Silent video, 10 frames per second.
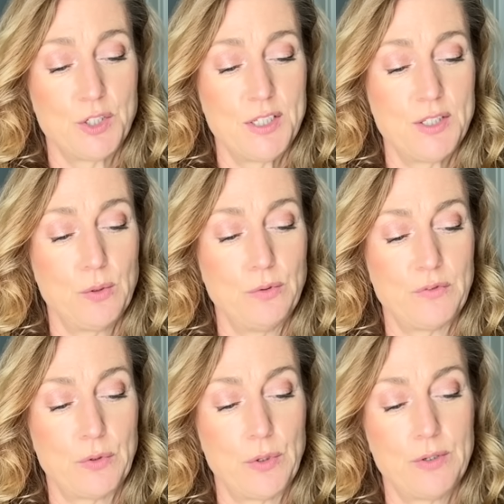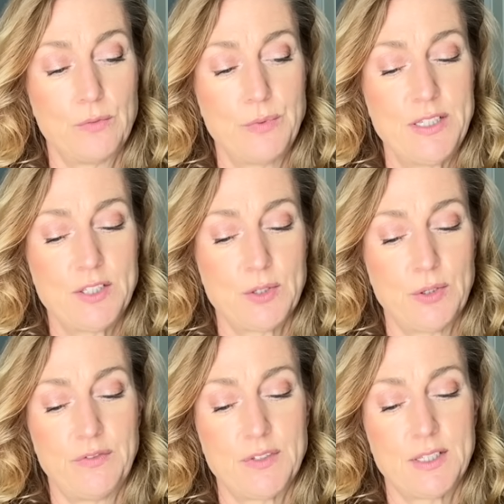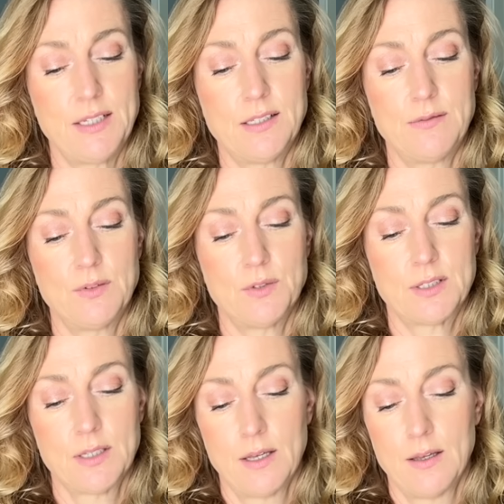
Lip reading: She's known for her resurfaced interviews,